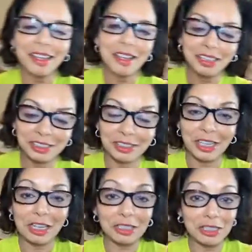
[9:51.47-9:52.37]
because
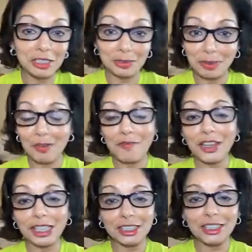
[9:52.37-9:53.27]
the AC is being
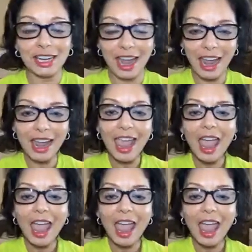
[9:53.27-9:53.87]
fixed today.